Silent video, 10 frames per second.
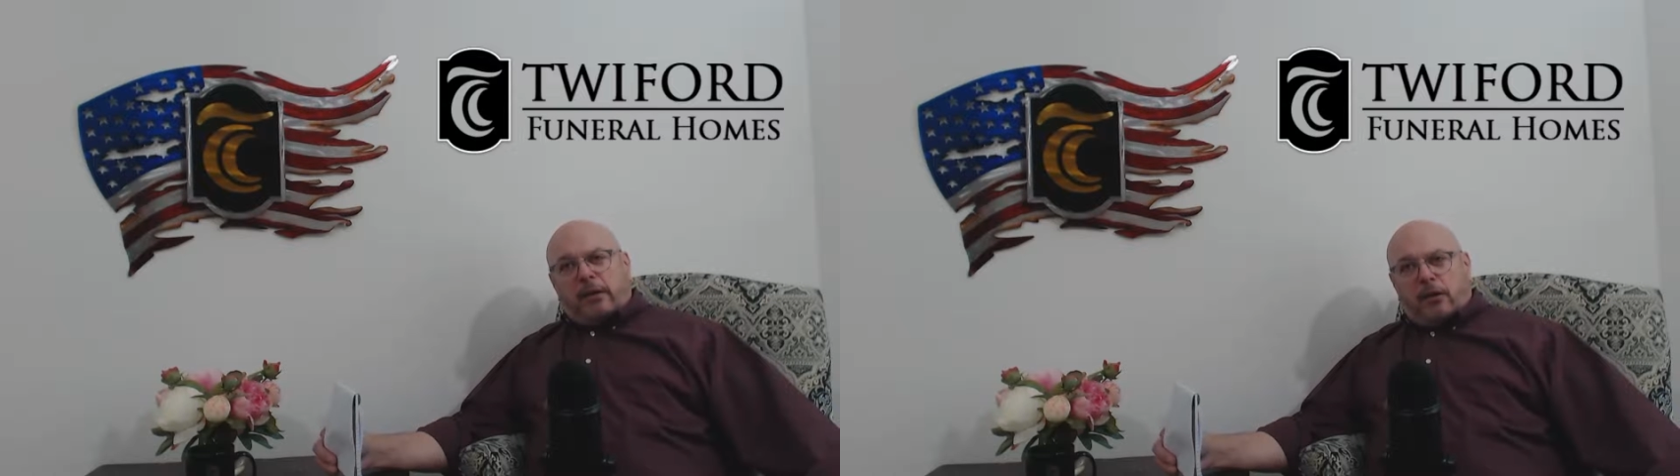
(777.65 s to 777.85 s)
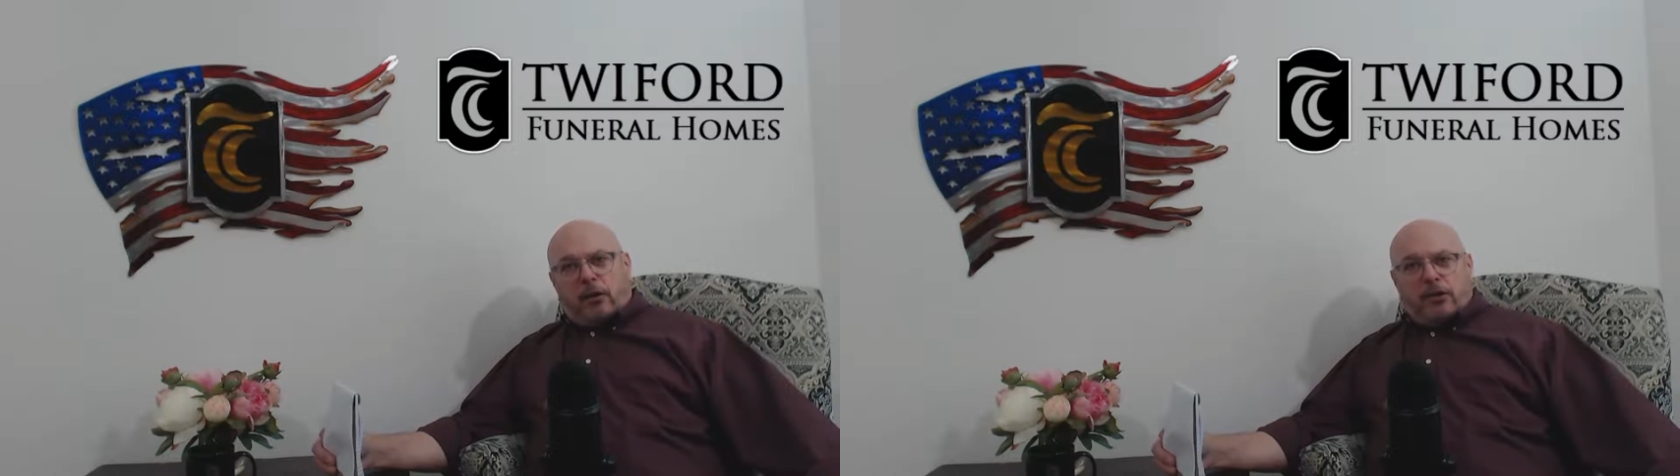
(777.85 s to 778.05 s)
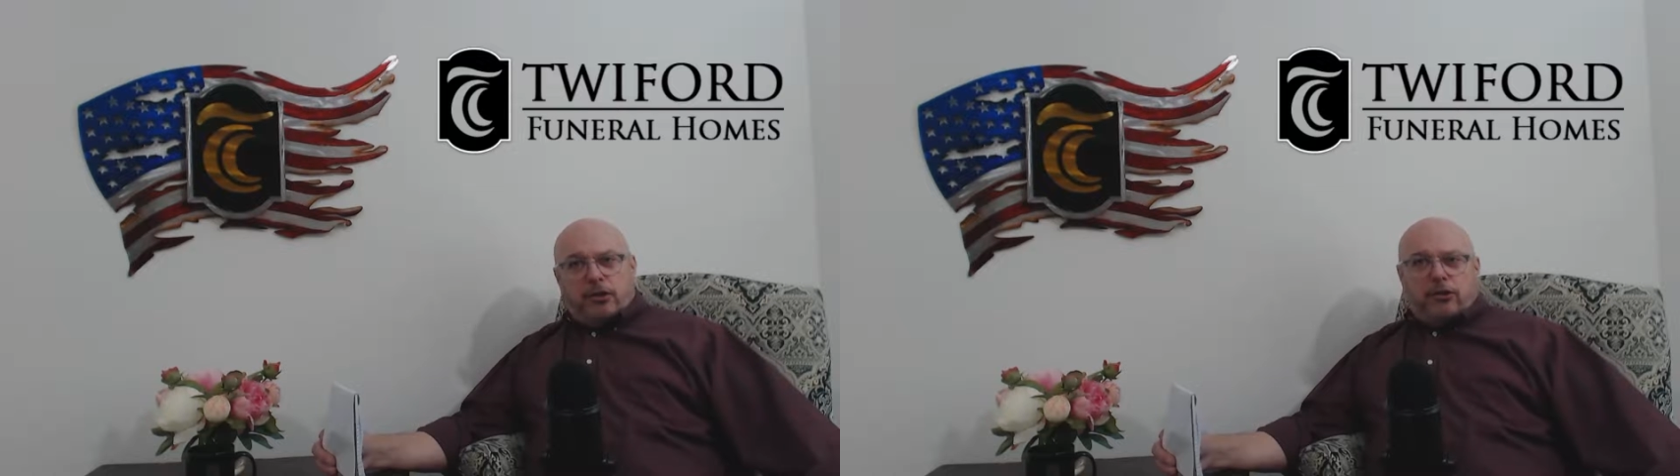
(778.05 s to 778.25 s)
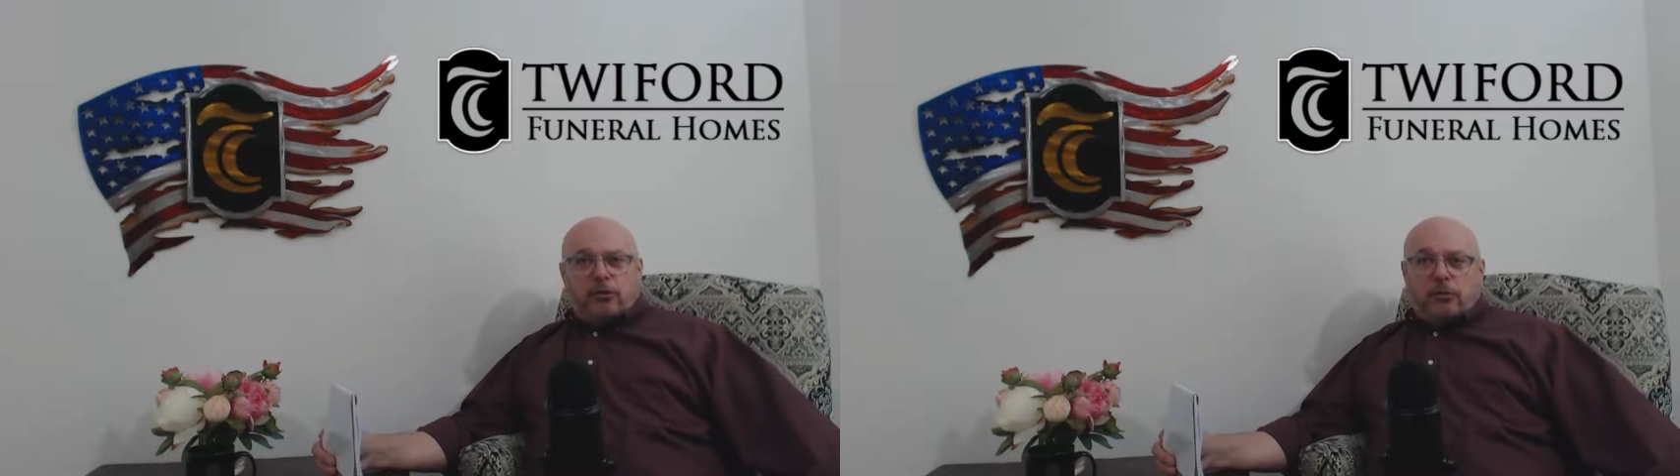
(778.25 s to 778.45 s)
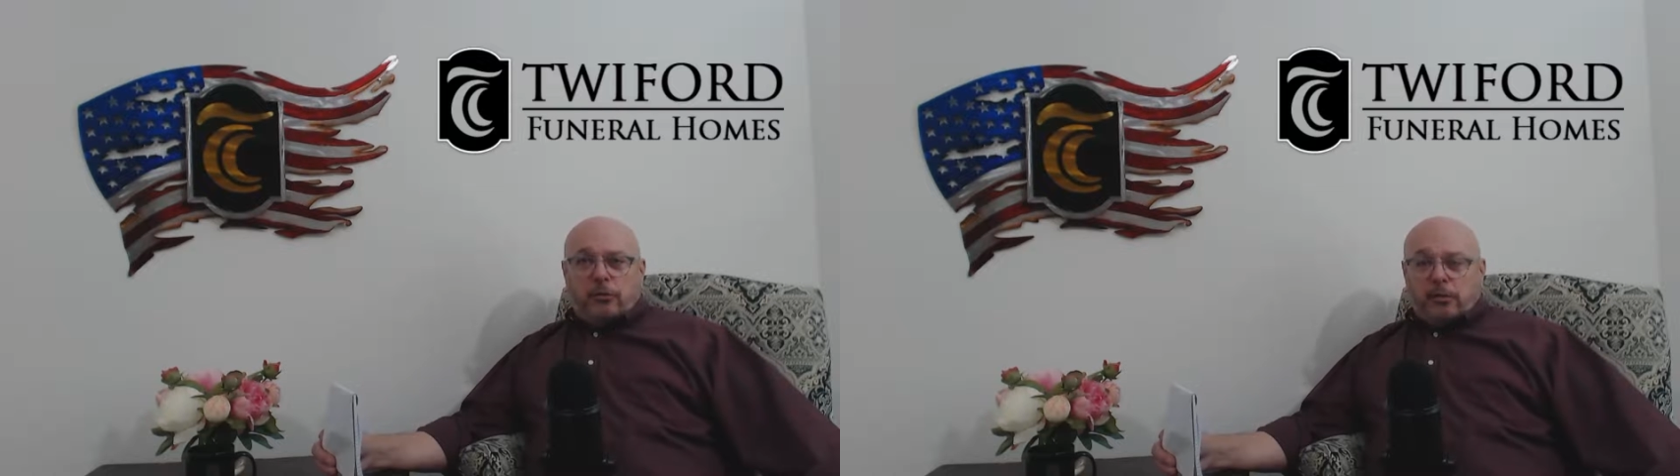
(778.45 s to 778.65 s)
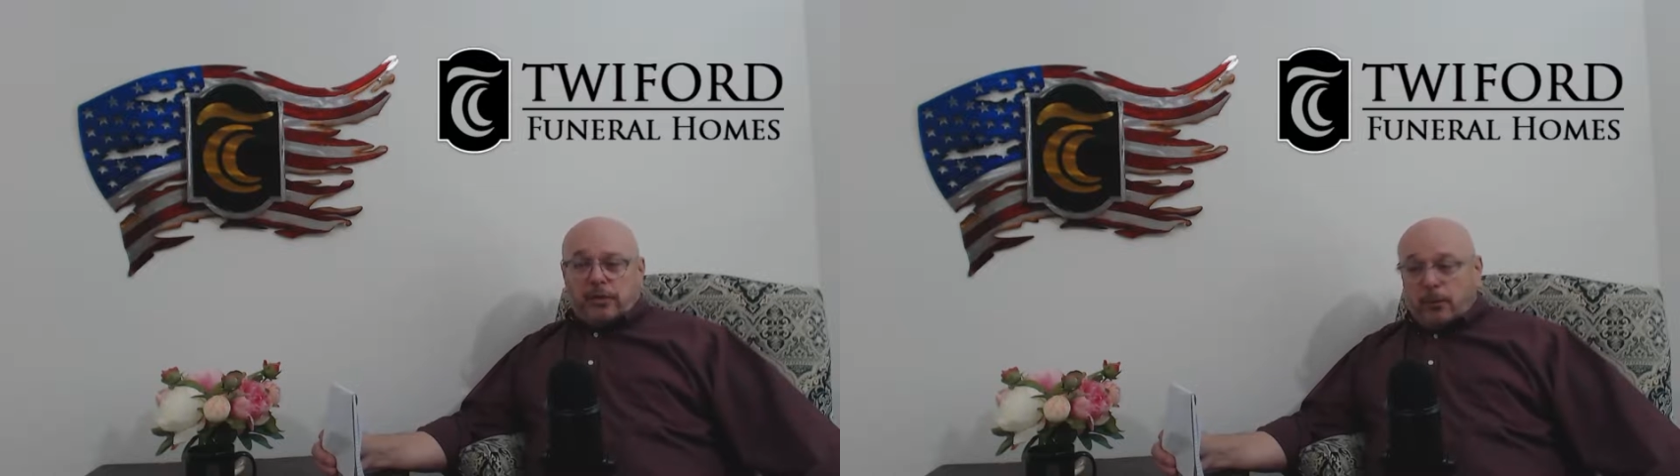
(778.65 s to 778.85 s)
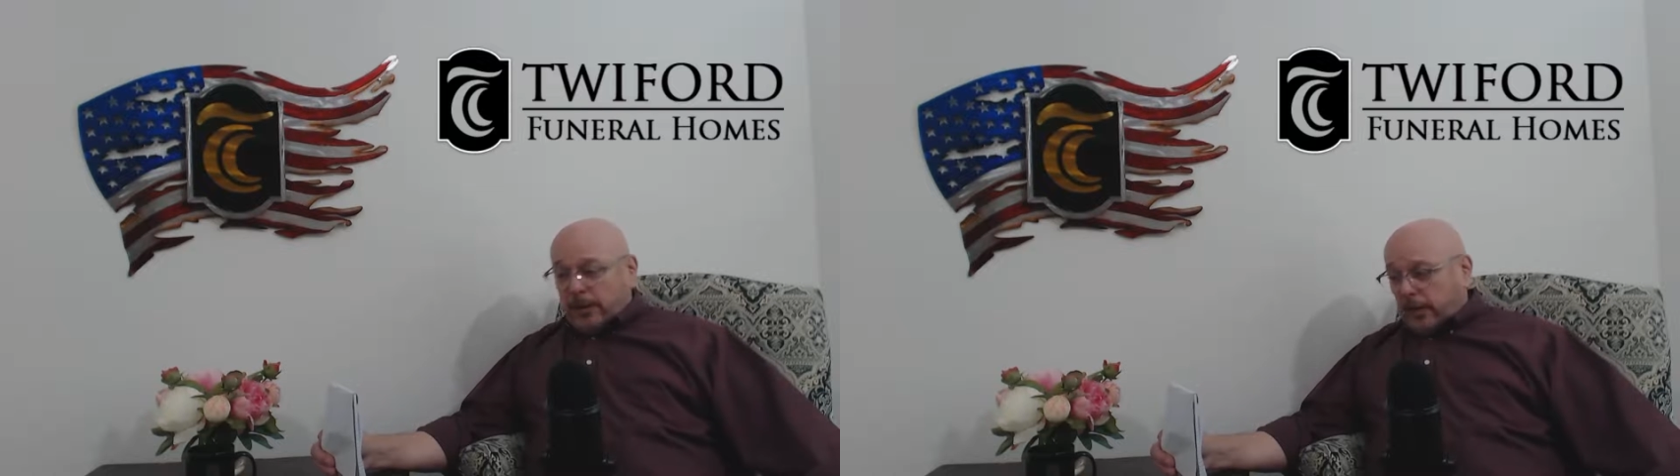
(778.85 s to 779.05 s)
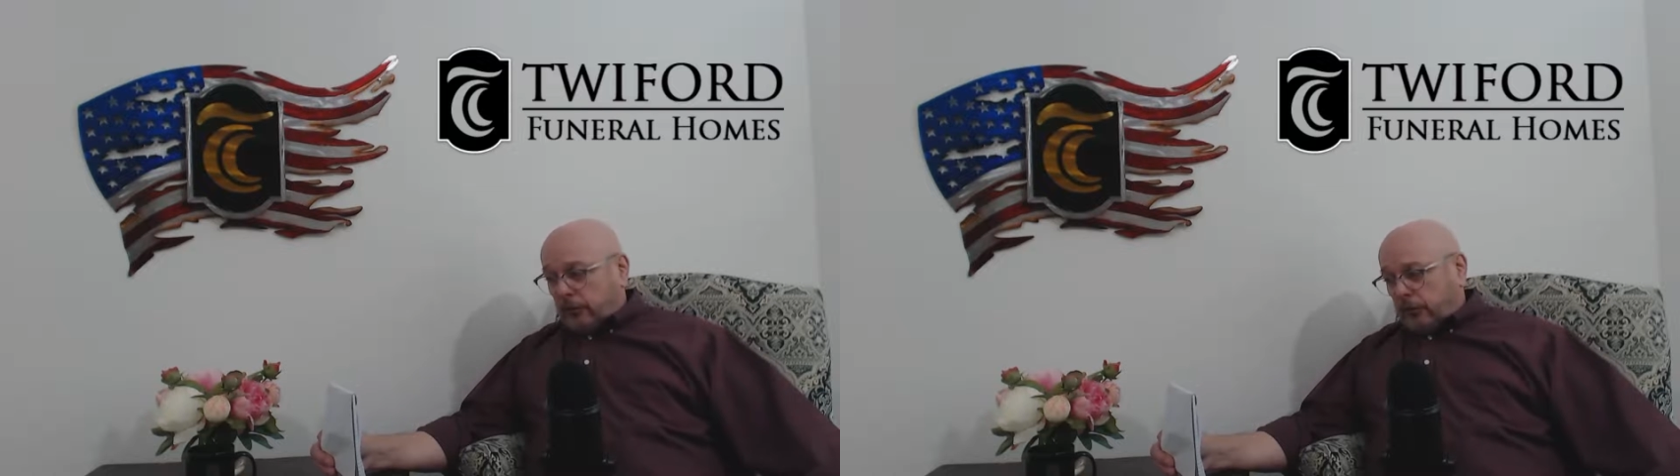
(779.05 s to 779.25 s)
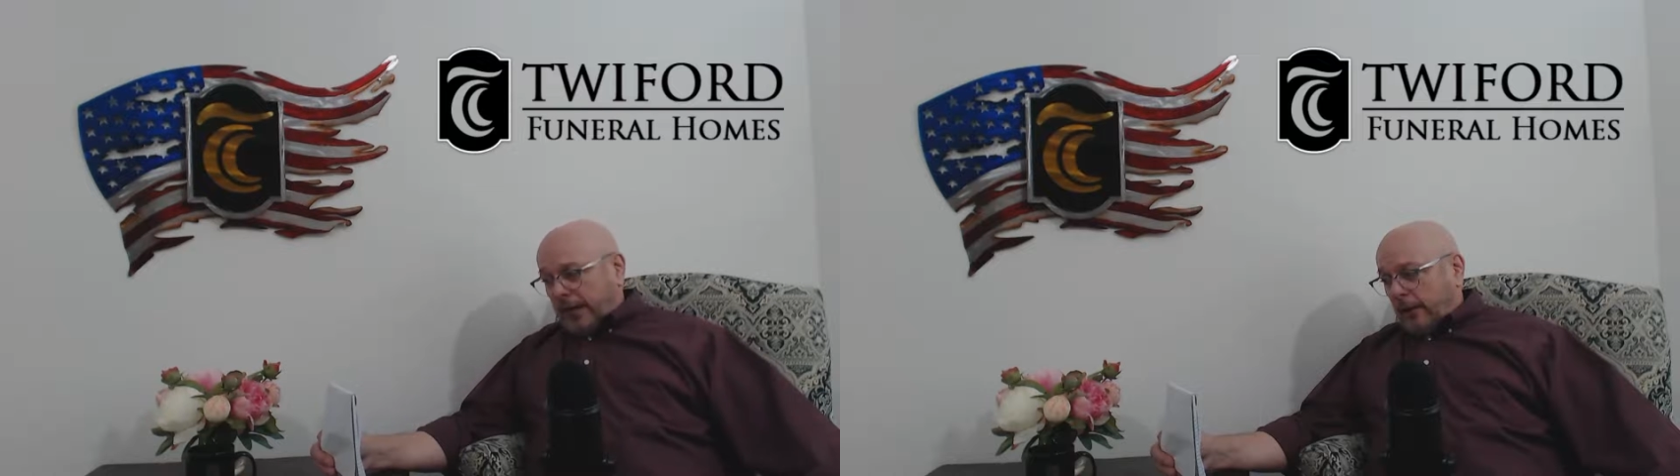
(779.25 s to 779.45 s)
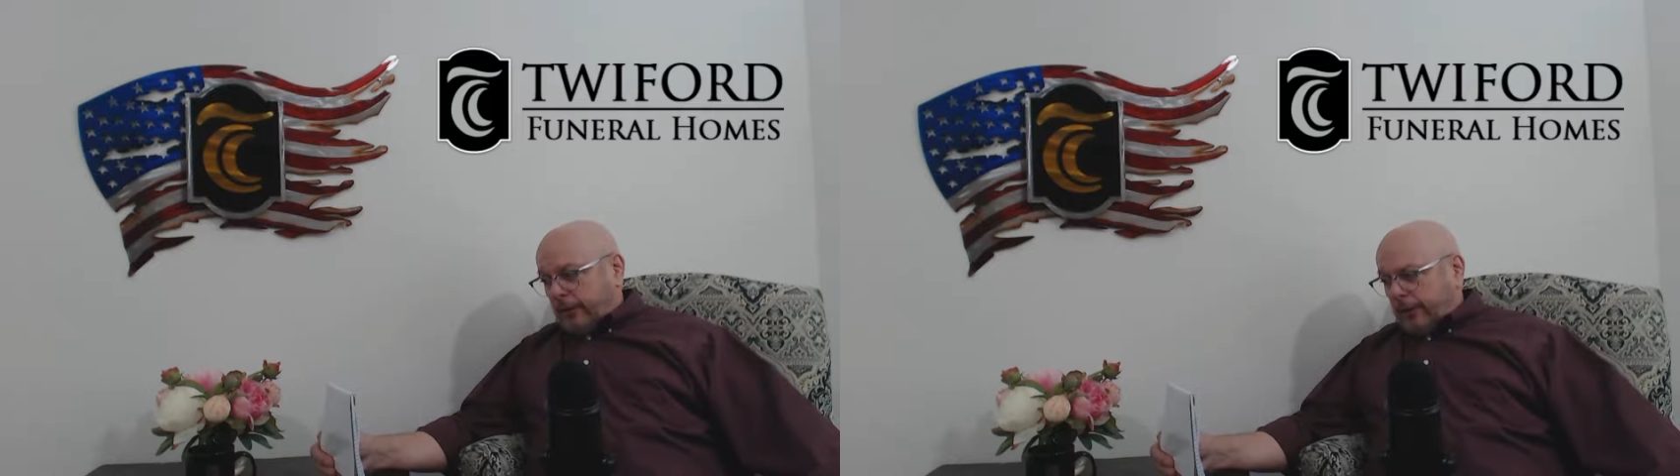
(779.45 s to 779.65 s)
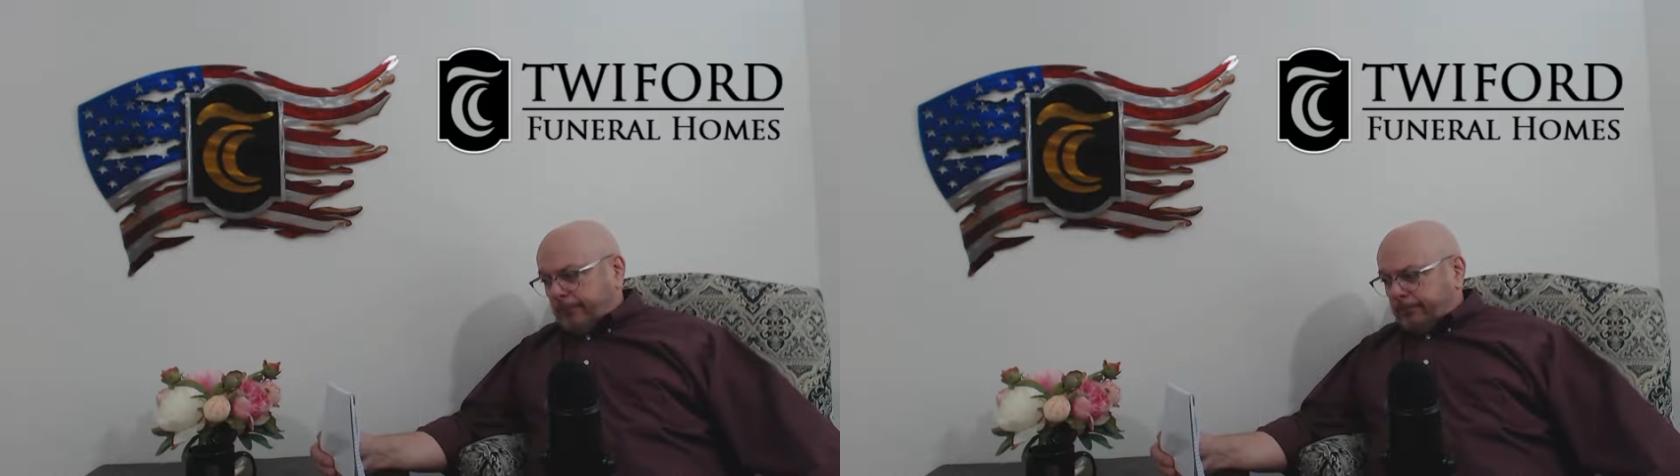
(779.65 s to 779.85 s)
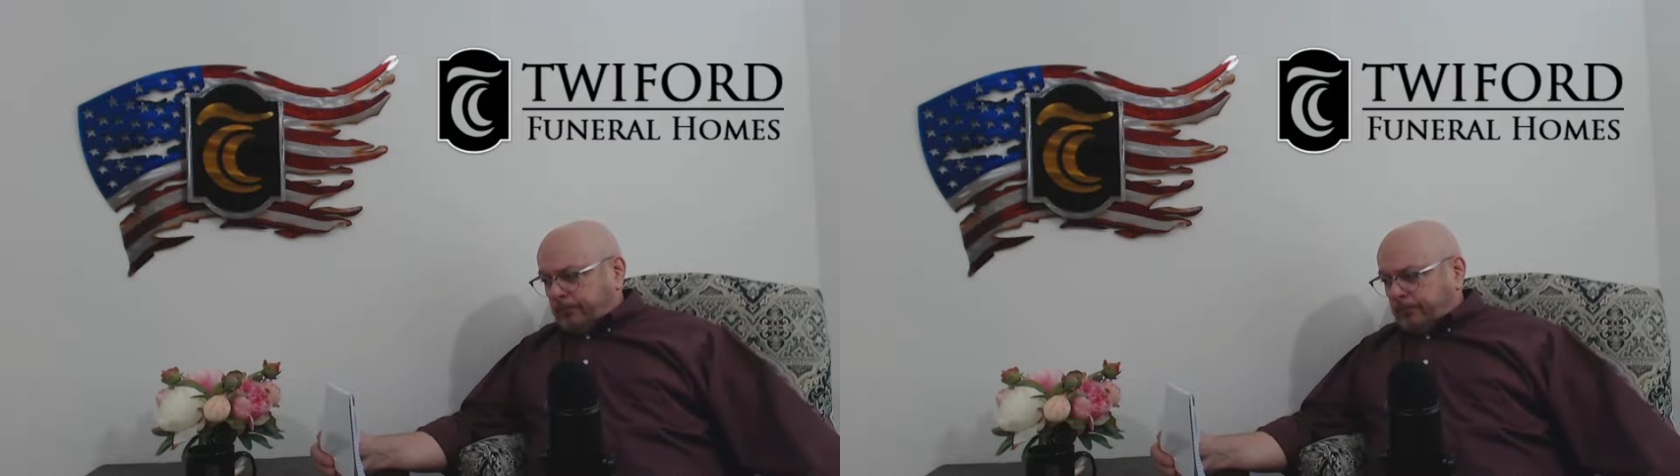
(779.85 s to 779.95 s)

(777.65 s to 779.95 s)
encourage you to see what else is out there.